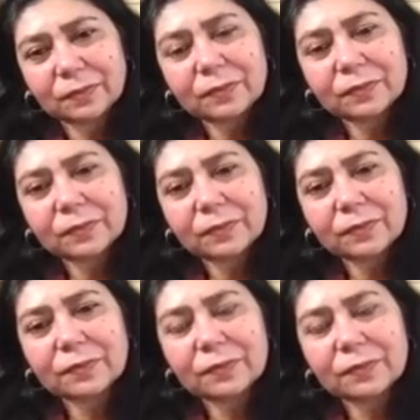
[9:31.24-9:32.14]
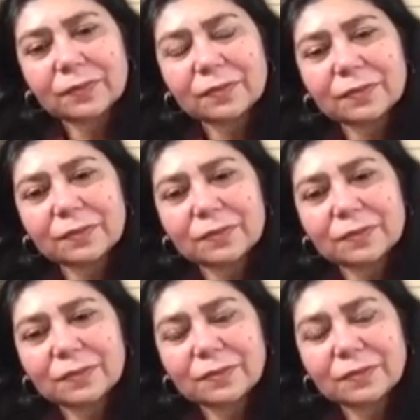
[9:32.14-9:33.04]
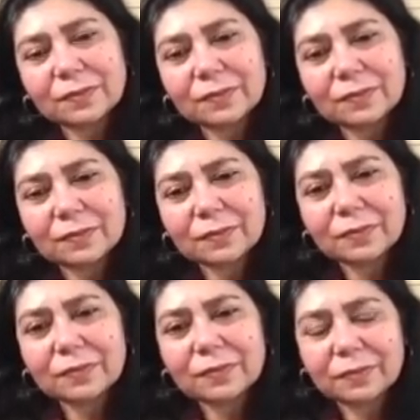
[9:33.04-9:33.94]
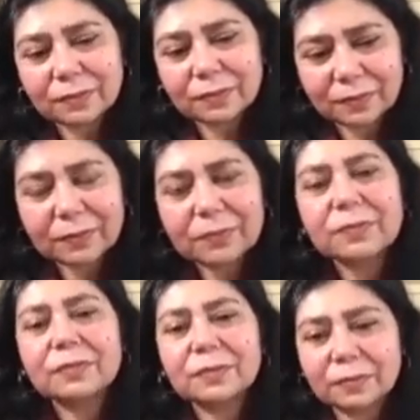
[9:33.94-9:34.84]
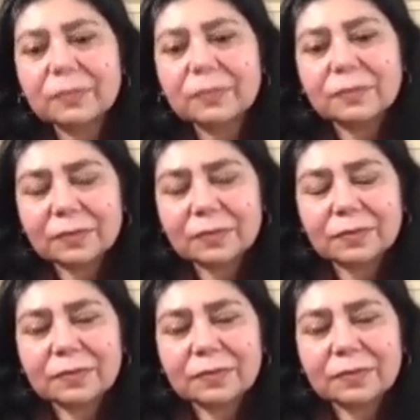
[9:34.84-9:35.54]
(not speaking)